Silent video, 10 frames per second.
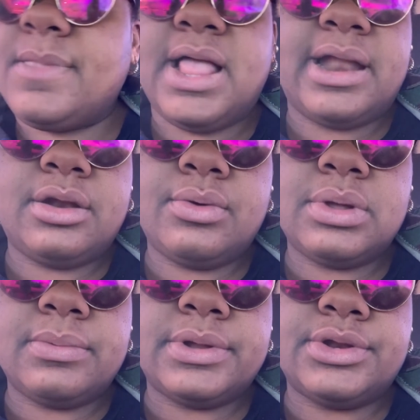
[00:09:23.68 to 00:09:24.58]
I don't know
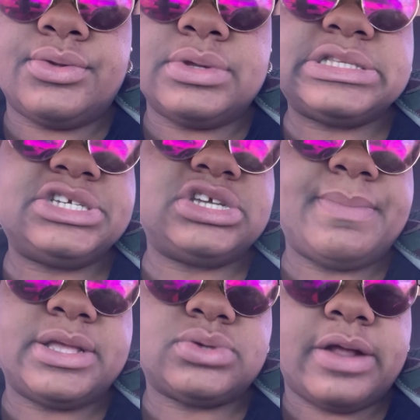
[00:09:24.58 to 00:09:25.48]
what I'm gonna do. It's TJ
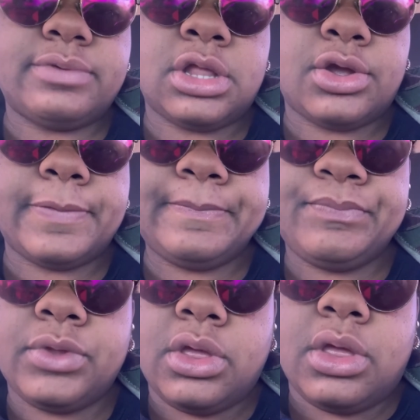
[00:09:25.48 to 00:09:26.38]
Maxx right over there.
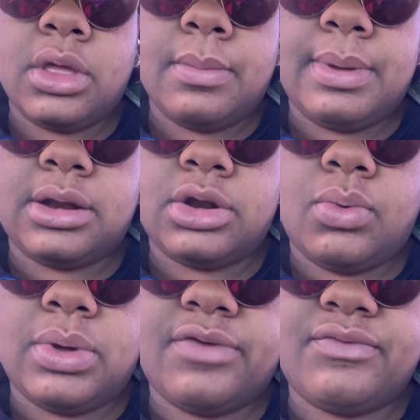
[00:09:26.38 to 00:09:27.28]
But I don't know
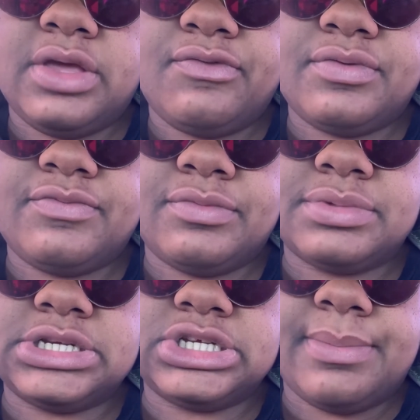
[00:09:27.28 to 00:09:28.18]
what I forget from
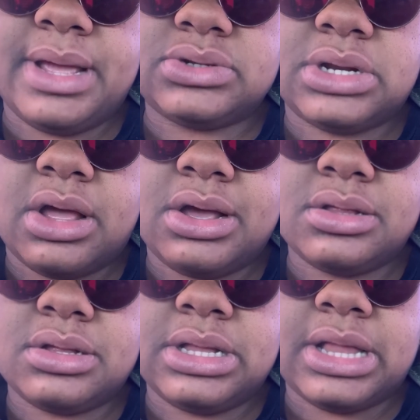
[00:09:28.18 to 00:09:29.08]
TJ Maxx right now,
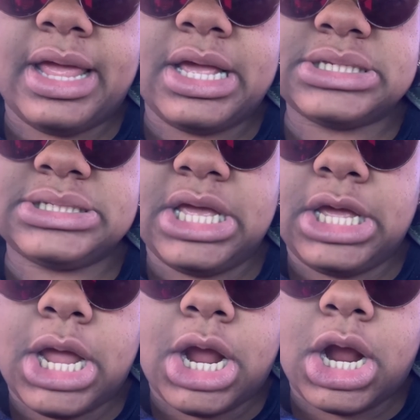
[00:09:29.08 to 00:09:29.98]
other than like
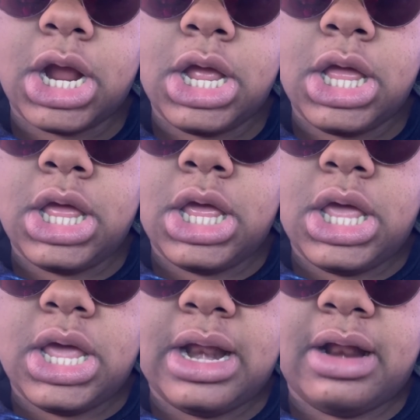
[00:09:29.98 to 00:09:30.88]
skincare.
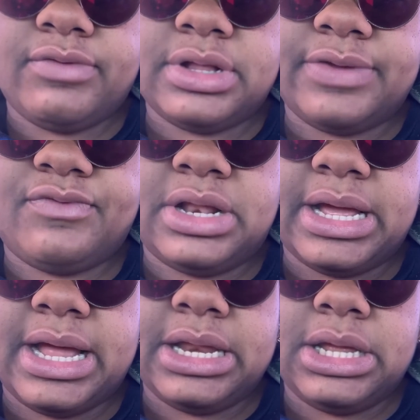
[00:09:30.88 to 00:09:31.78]
I feel
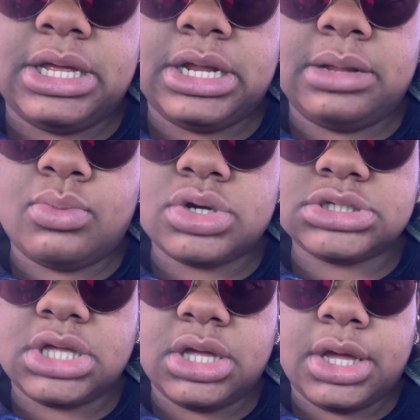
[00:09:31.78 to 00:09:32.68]
like I need any more
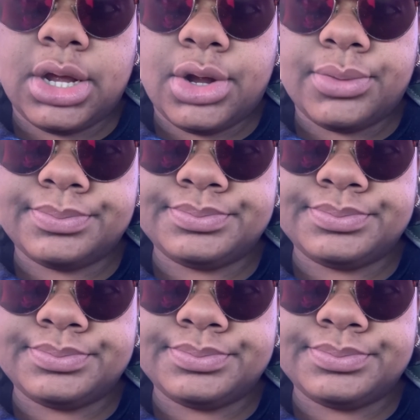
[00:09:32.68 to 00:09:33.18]
skincare.